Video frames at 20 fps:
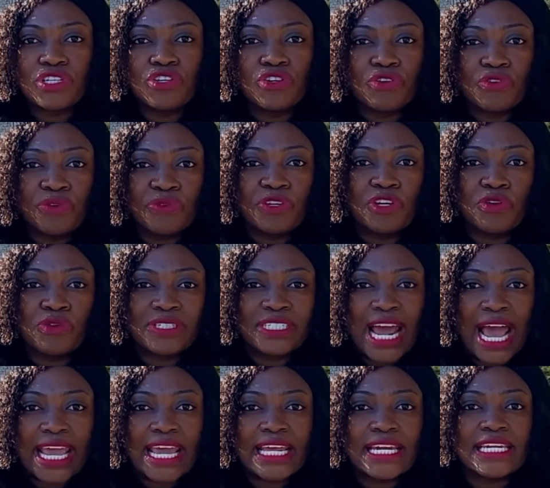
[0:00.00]
Your
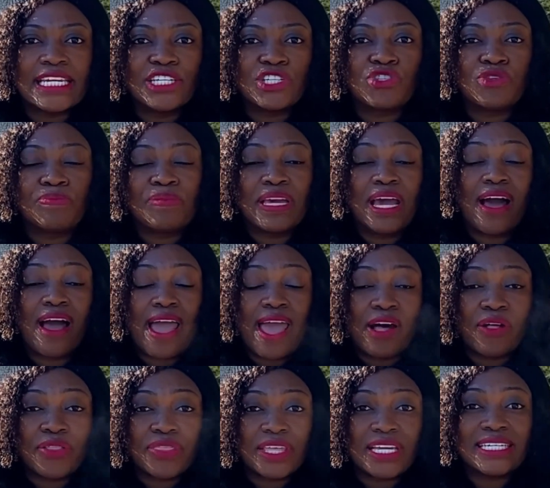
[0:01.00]
diet needs to be a
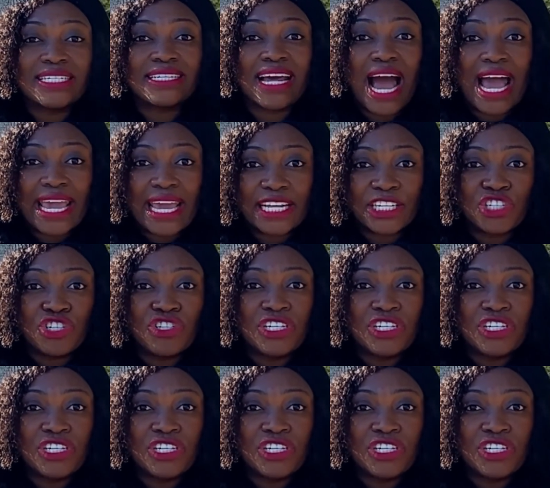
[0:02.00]
healthy diet.